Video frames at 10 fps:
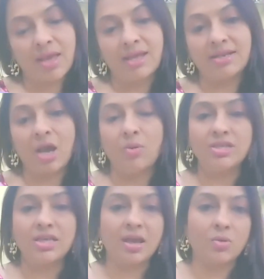And now
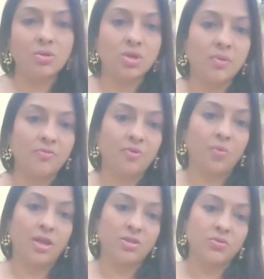as I count you up
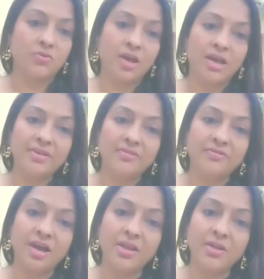from 1 to 5,
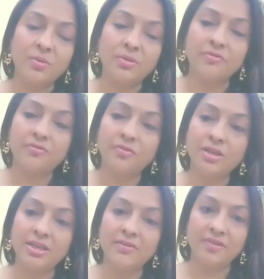at 5 you'll be
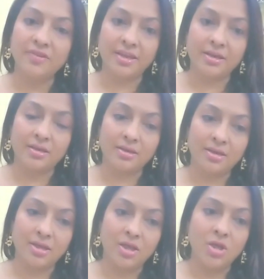fully awake.
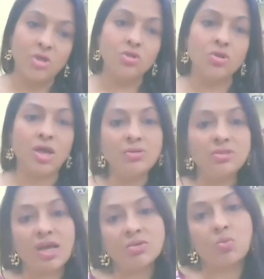So now
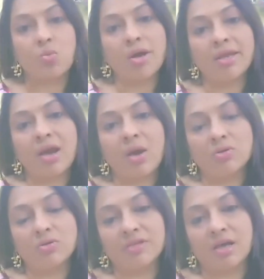start walking
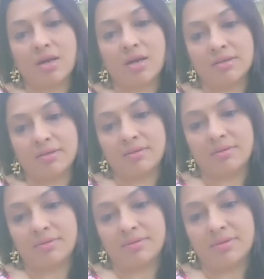out of the garden.
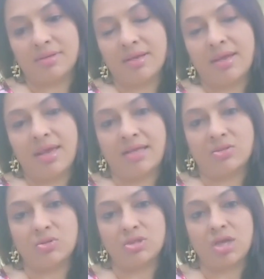
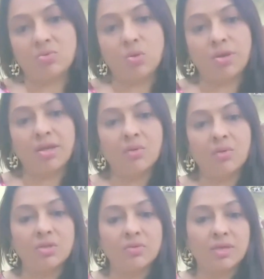As you start walking
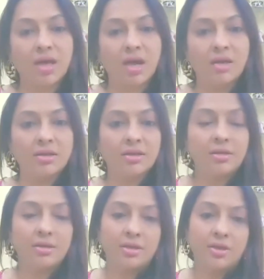out of the
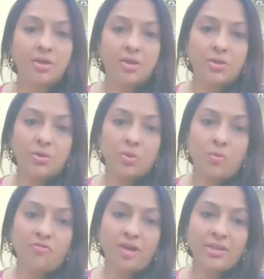garden, you
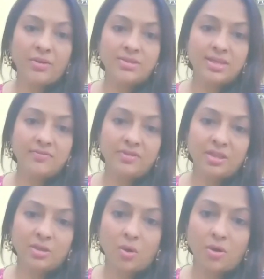will find yourself
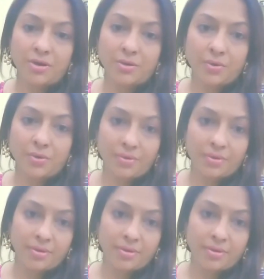in the corridor.